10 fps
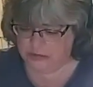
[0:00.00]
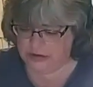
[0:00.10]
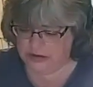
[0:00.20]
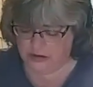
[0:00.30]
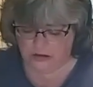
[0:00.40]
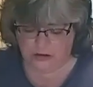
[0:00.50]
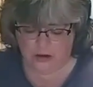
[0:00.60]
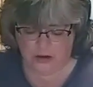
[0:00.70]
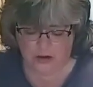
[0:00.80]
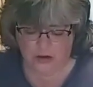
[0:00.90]
It made the
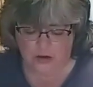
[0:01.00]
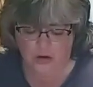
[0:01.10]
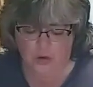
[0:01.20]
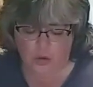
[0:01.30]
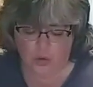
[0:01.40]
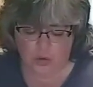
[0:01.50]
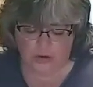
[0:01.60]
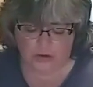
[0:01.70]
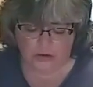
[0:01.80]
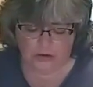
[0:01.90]
hole
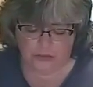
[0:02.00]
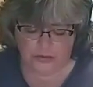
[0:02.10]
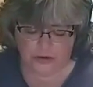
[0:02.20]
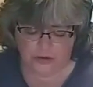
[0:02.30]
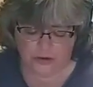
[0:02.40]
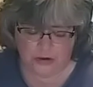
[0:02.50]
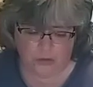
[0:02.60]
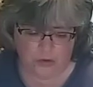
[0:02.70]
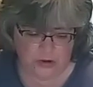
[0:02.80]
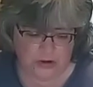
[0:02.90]
a little bigger than I
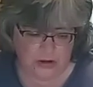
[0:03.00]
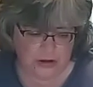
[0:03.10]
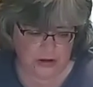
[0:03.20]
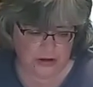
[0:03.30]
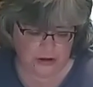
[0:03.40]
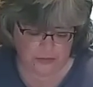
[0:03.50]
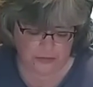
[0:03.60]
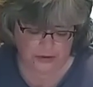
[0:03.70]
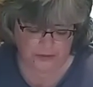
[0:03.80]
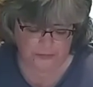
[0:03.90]
wanted, but